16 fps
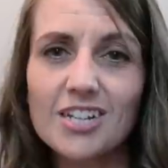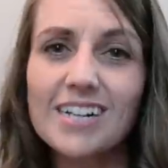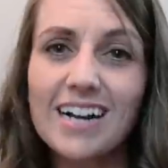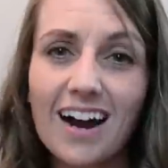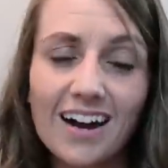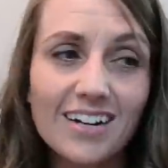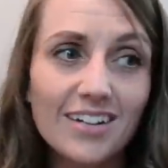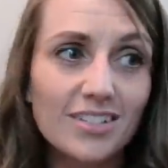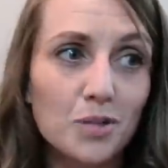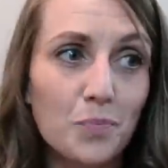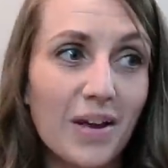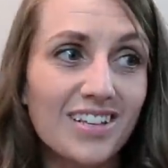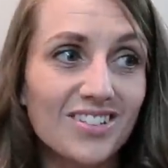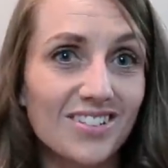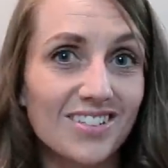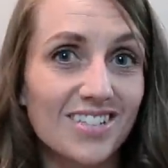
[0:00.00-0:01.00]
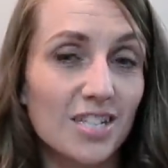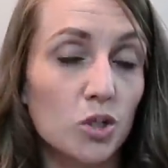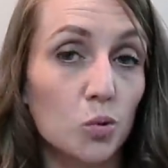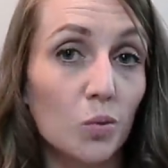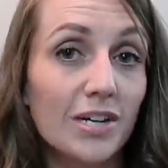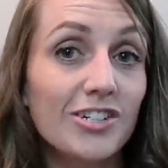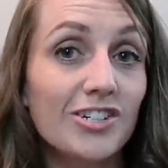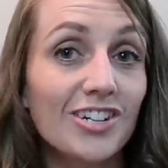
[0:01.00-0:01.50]
It kind of depends on the
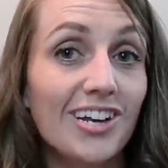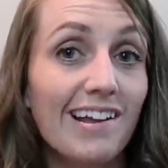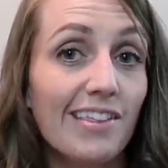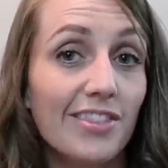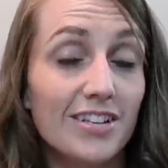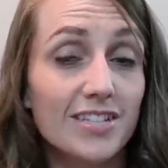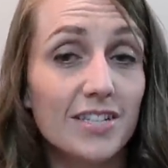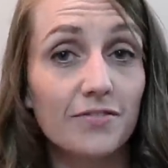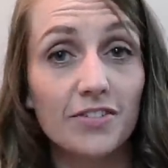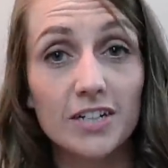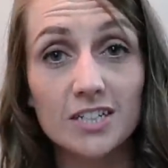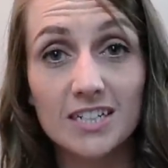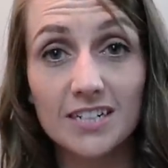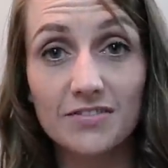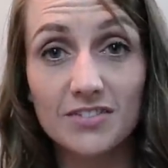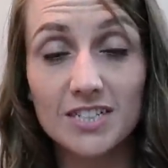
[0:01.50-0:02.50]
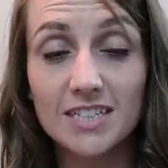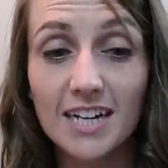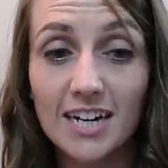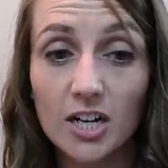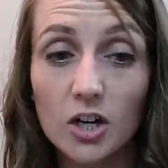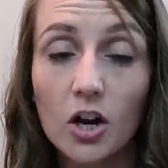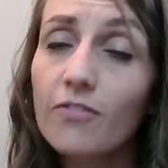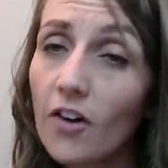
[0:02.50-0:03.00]
situation, the severity of the tear,